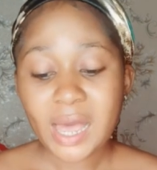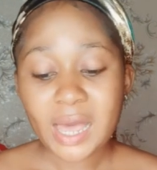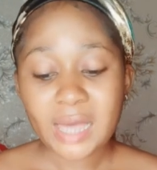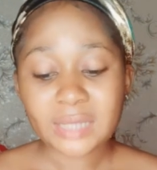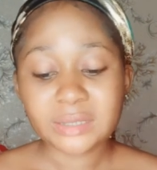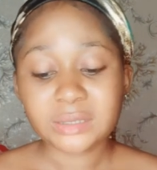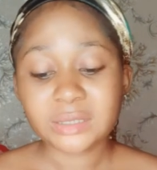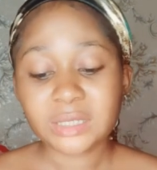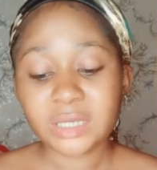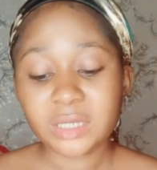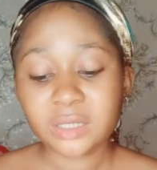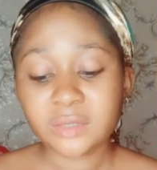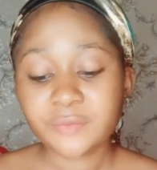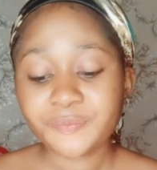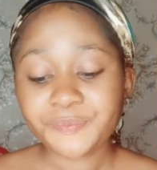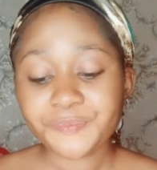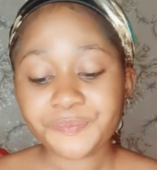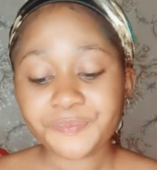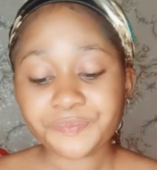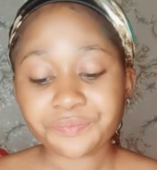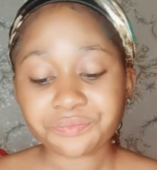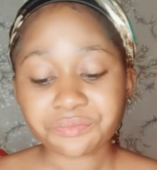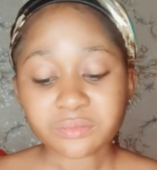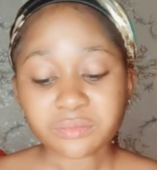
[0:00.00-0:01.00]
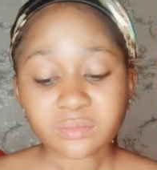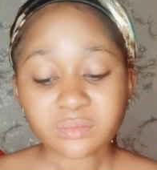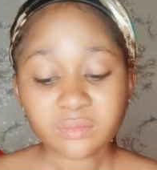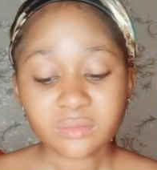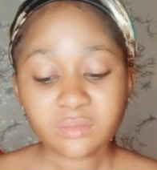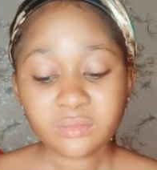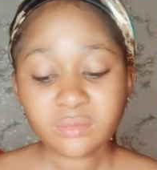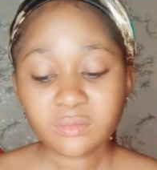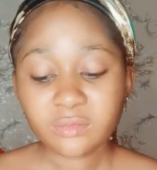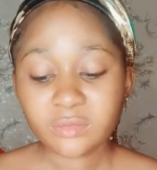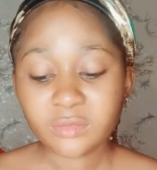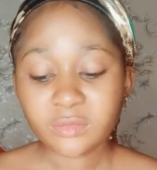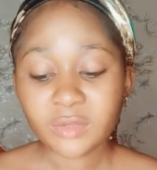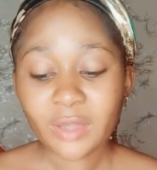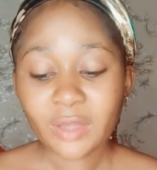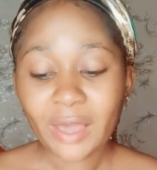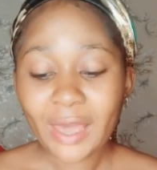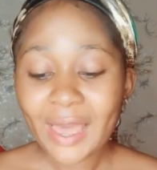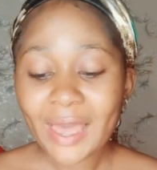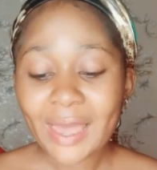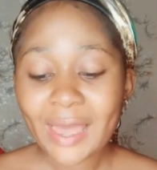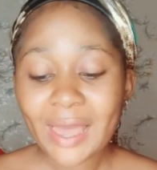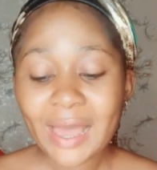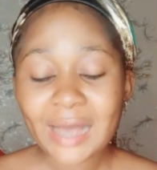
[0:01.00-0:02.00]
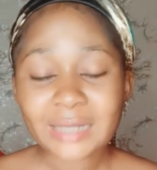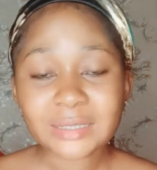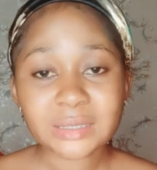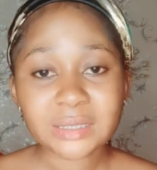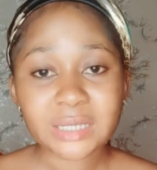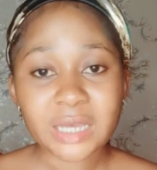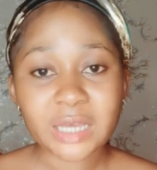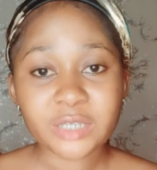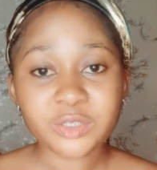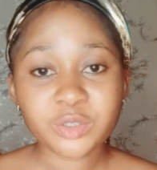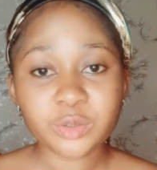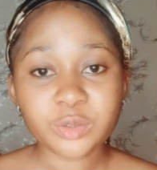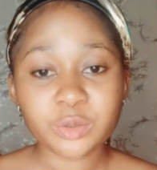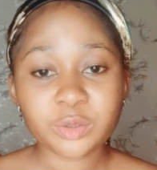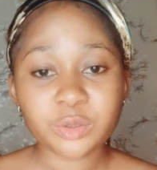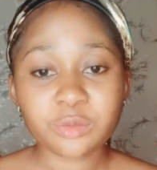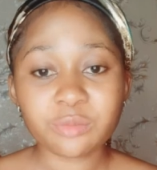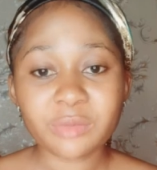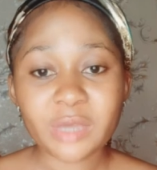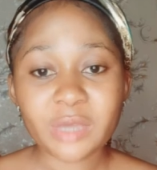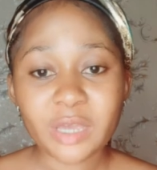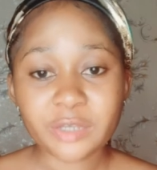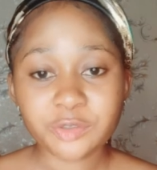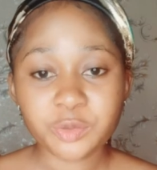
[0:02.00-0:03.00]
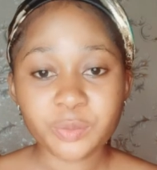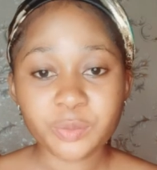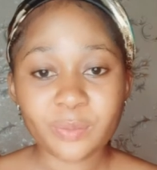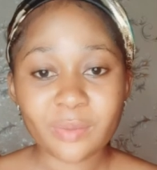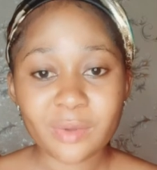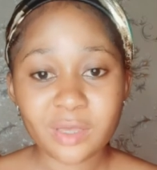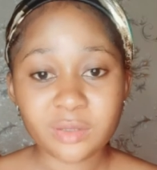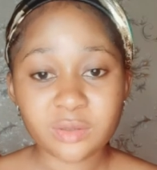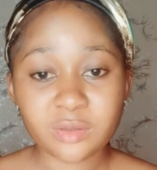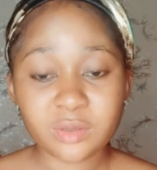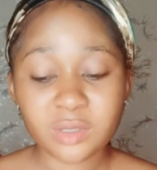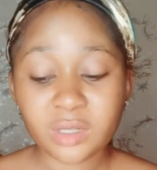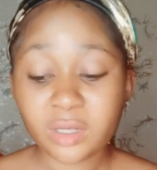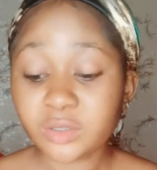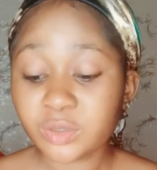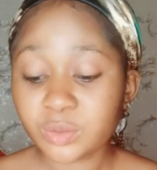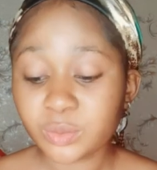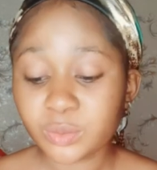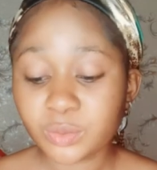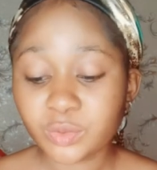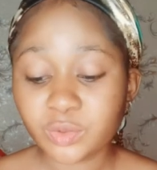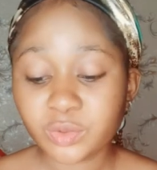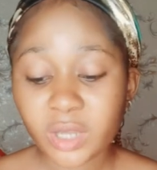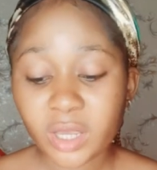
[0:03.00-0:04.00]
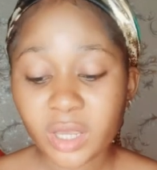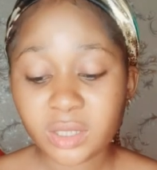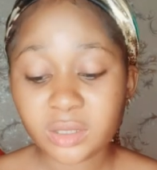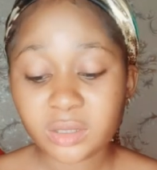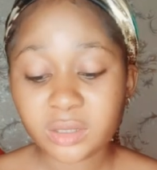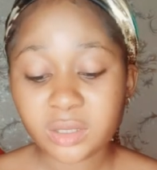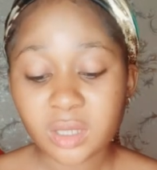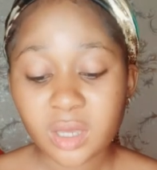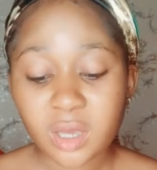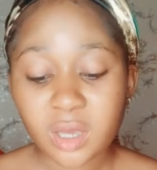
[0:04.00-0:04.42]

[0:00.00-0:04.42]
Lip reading: and then I asked her. She told me I should buy it so that she would try it.